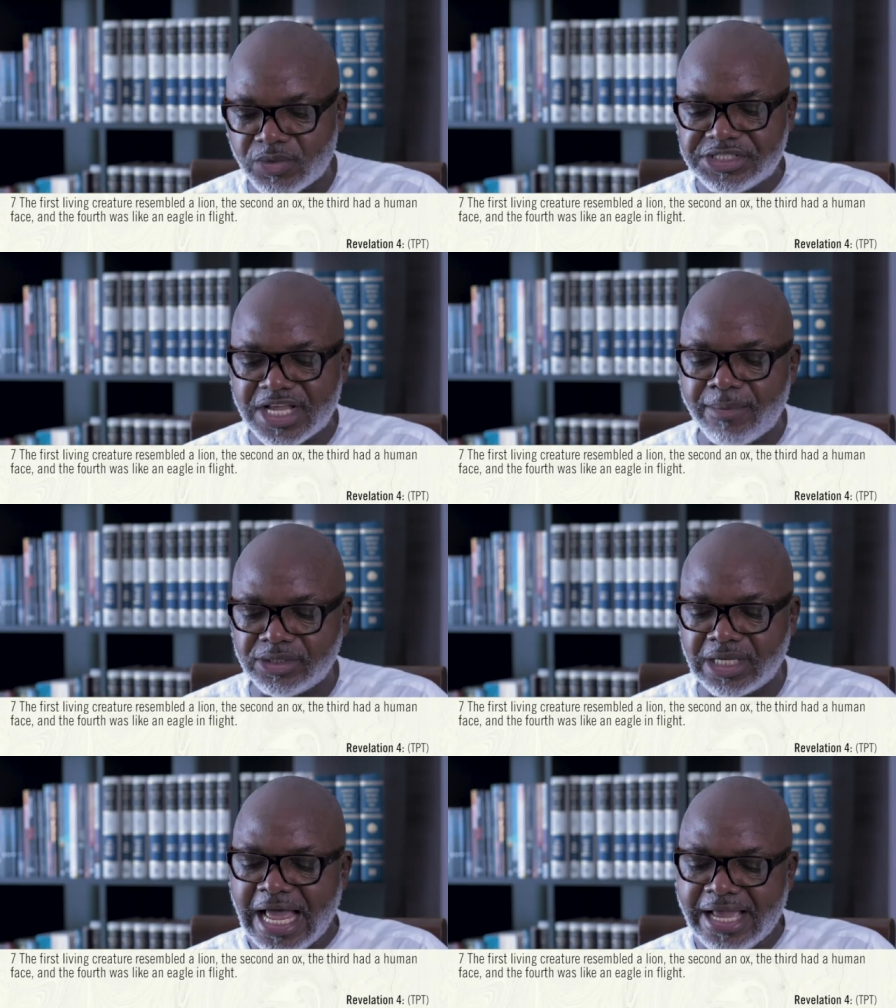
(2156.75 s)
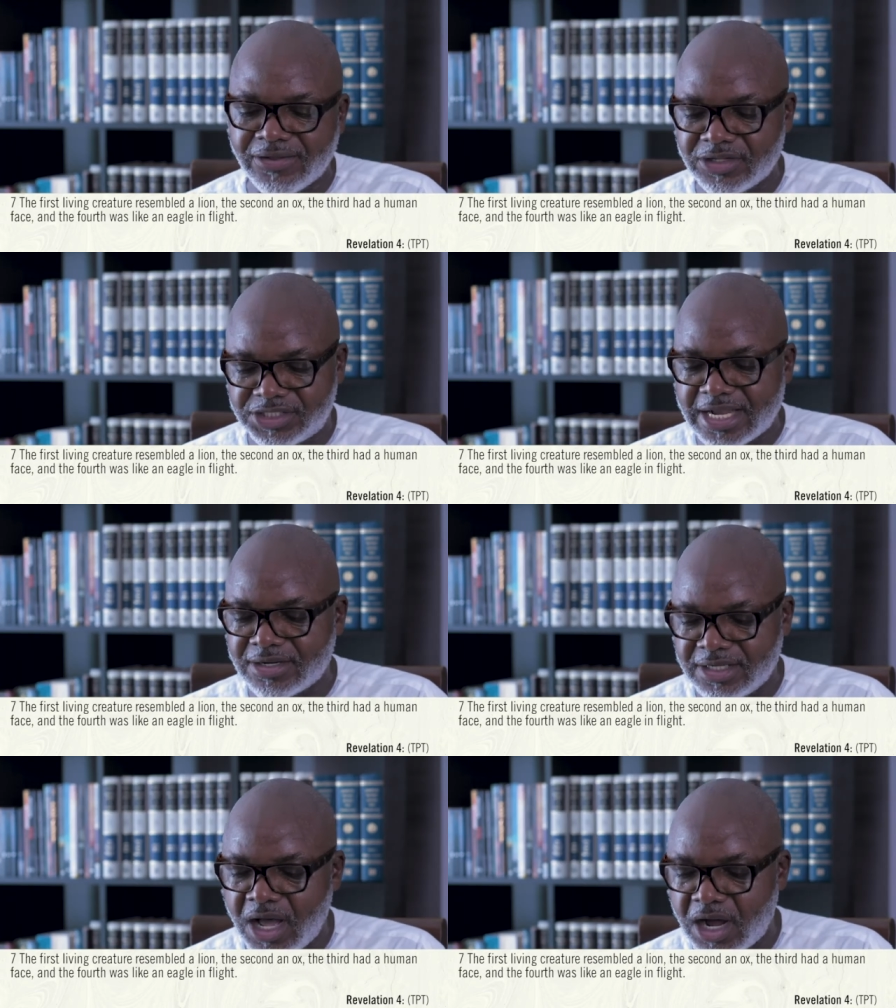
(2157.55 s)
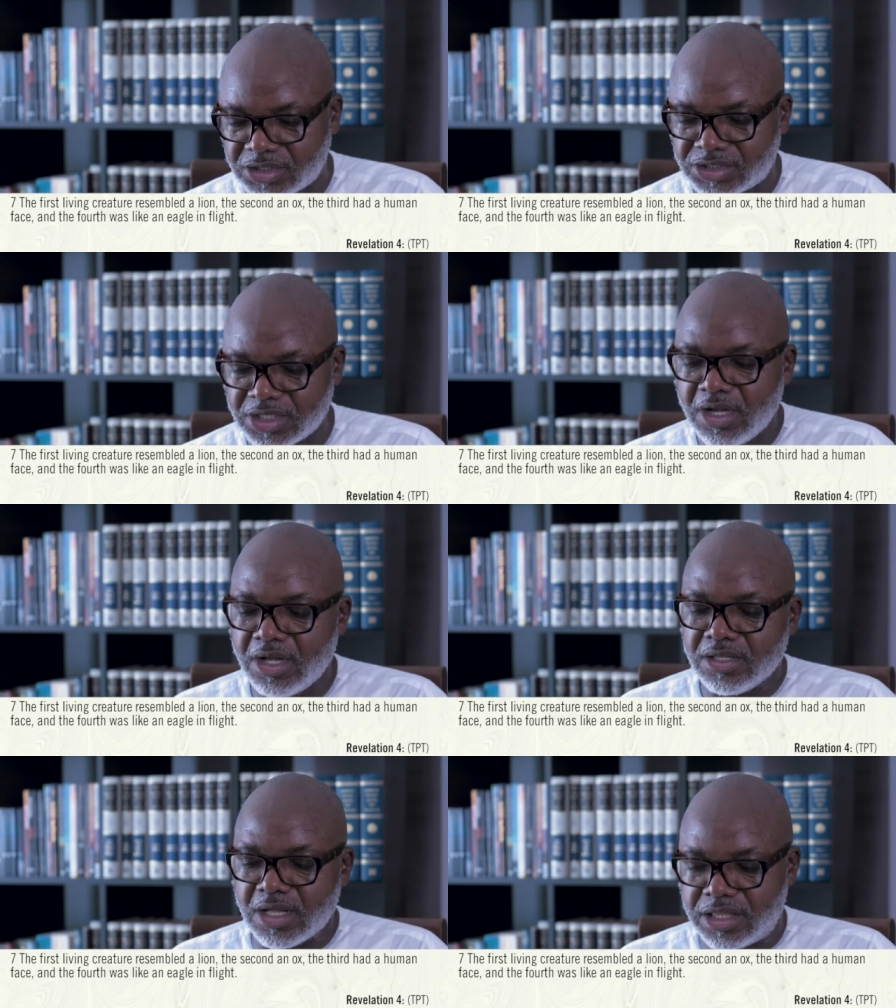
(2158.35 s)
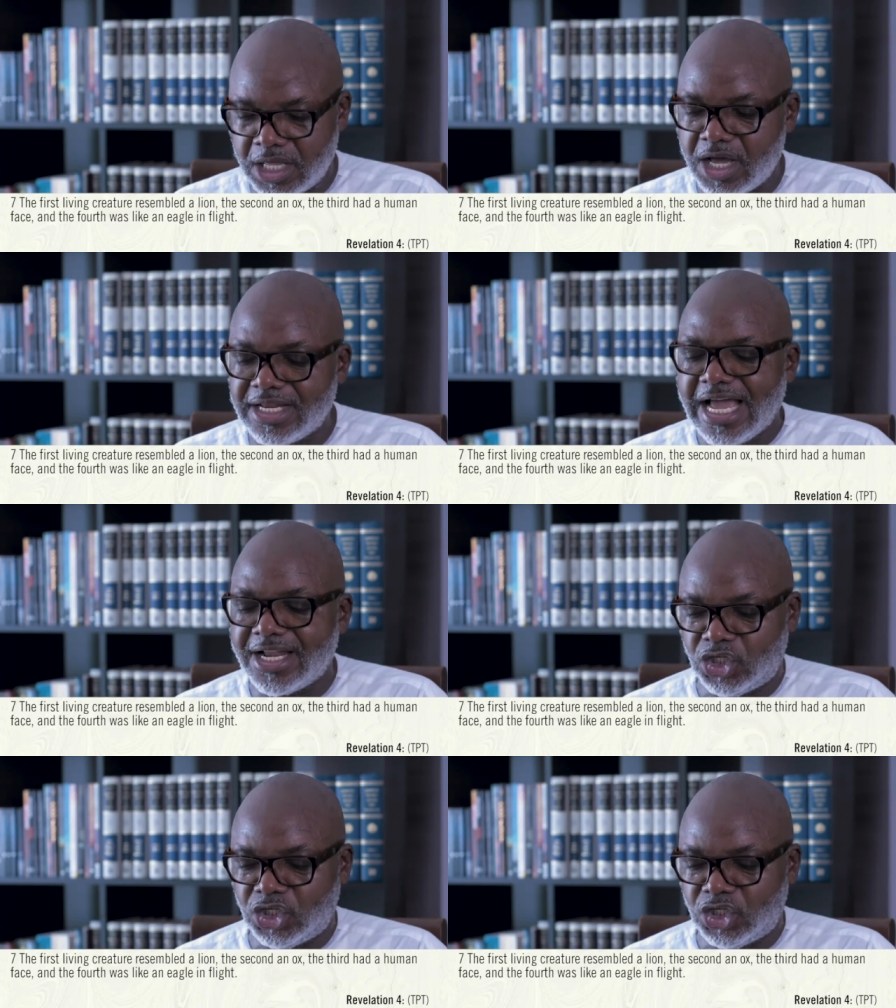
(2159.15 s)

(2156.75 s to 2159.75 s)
resembled a lion, the second an ox, the third had a